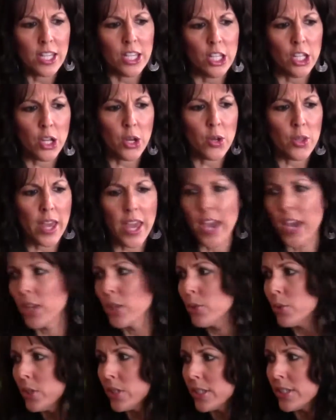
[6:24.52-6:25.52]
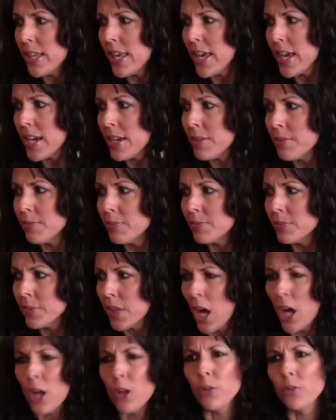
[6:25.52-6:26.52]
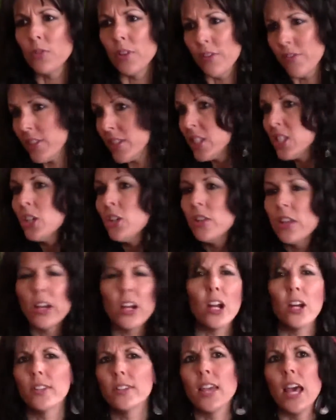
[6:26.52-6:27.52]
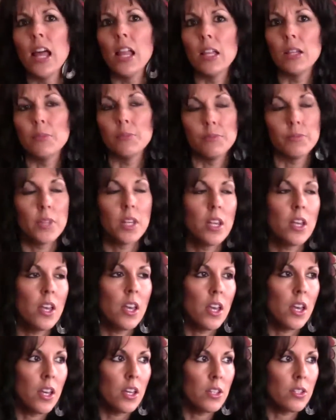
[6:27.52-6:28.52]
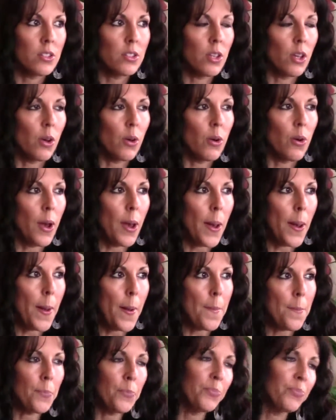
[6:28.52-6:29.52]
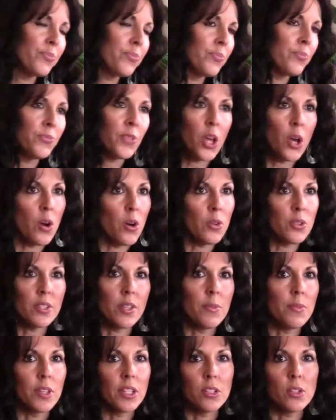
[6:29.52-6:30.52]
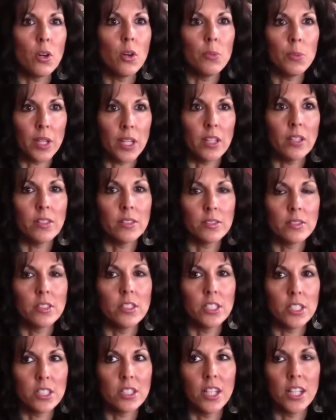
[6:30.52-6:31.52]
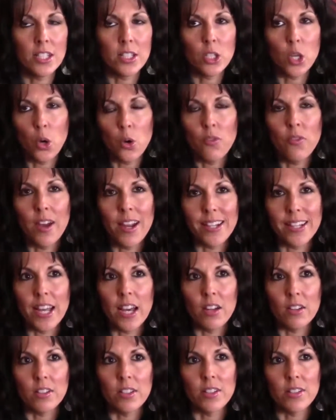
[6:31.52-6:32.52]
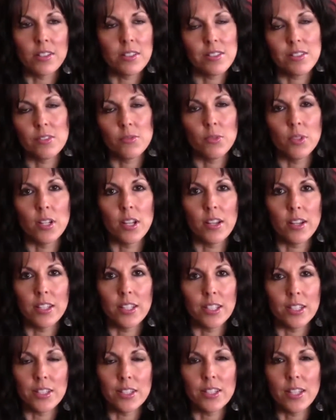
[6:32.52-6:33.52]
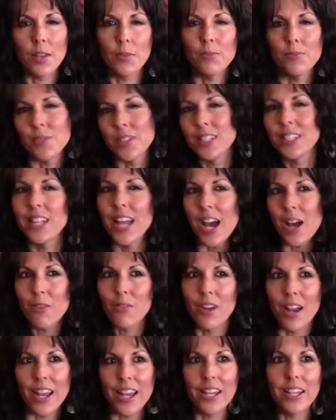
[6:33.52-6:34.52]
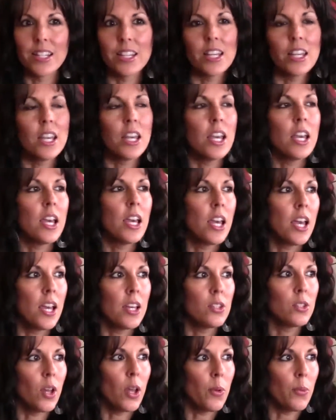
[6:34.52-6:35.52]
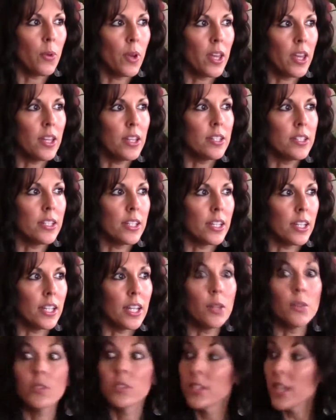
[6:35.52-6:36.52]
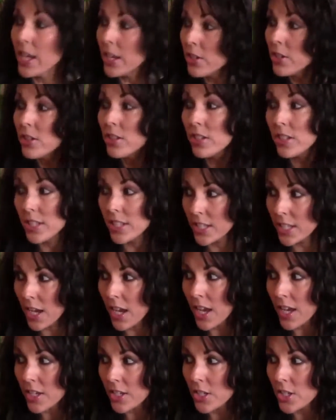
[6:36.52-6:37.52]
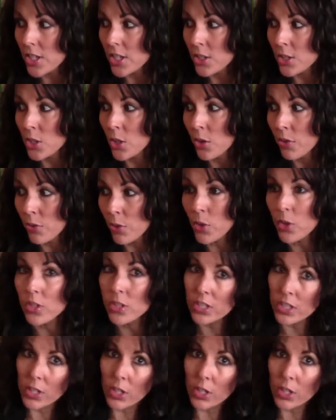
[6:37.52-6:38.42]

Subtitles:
the annual exam. If it's still there, I'll tell him. So no, something told me just let's go find out. It's something's not right. So I went, and it was tender to the touch. So of course